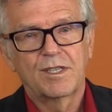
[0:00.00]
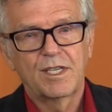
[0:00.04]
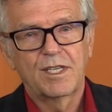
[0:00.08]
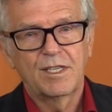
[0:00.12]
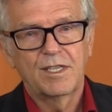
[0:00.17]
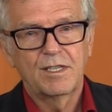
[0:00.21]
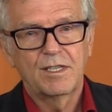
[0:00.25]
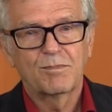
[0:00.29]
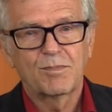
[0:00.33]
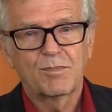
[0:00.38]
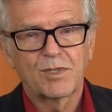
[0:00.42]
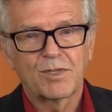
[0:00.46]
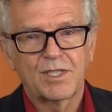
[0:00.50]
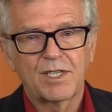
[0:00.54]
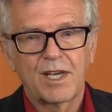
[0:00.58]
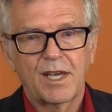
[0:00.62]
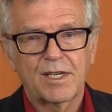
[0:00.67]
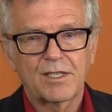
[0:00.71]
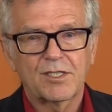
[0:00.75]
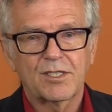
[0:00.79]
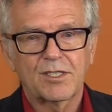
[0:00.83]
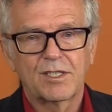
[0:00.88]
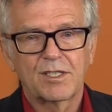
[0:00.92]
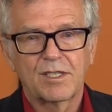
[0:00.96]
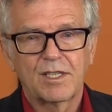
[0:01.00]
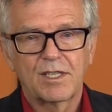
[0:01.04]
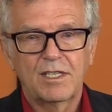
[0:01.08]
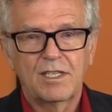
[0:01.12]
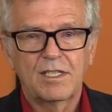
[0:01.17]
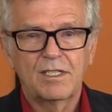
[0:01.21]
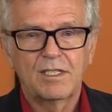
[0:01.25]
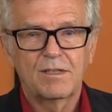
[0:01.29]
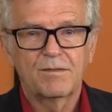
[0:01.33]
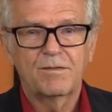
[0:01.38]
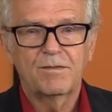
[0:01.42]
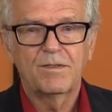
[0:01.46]
they need protection, they
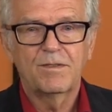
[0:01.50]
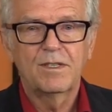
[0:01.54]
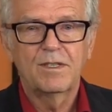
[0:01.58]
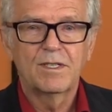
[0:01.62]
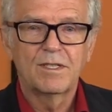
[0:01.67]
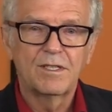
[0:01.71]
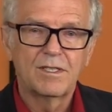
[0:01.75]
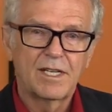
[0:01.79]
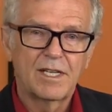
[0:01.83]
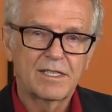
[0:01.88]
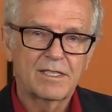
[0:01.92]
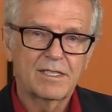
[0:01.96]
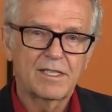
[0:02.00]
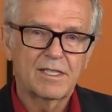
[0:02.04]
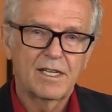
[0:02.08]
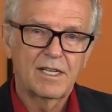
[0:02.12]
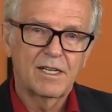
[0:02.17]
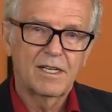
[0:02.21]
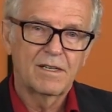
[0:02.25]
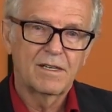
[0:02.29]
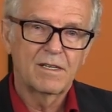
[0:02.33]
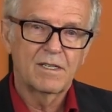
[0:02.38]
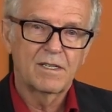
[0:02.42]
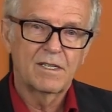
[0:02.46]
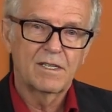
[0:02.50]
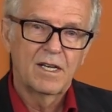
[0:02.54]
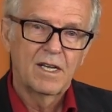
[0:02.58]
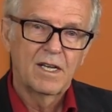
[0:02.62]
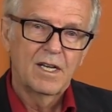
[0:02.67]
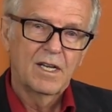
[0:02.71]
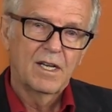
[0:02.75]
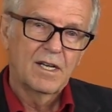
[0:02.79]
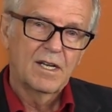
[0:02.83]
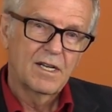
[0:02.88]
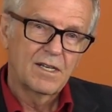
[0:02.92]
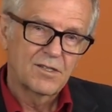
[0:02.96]
need to feel like they are
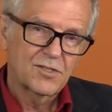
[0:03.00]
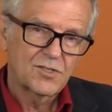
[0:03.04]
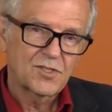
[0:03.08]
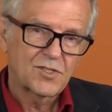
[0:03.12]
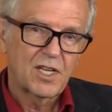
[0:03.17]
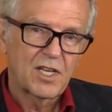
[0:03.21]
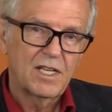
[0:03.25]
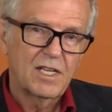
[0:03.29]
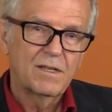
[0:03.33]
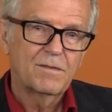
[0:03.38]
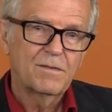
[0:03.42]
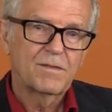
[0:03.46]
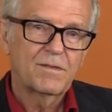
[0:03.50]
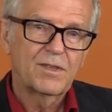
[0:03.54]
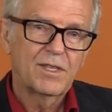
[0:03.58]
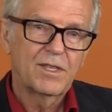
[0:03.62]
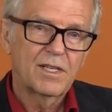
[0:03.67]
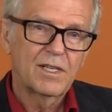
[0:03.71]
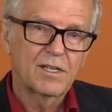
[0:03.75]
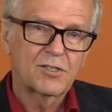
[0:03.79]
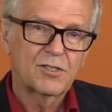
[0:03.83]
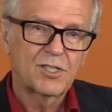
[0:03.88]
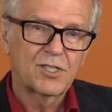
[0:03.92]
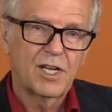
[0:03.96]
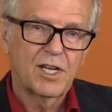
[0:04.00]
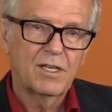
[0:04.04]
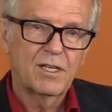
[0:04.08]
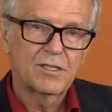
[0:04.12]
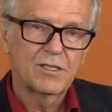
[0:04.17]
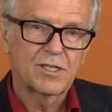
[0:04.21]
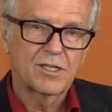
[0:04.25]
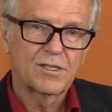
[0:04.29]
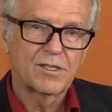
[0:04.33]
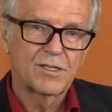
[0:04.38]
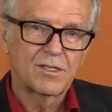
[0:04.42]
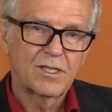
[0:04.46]
safe and they are
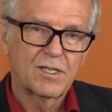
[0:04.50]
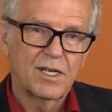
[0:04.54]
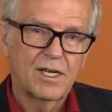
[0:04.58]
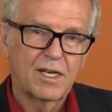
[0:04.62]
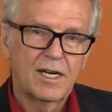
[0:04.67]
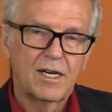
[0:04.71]
sheltered.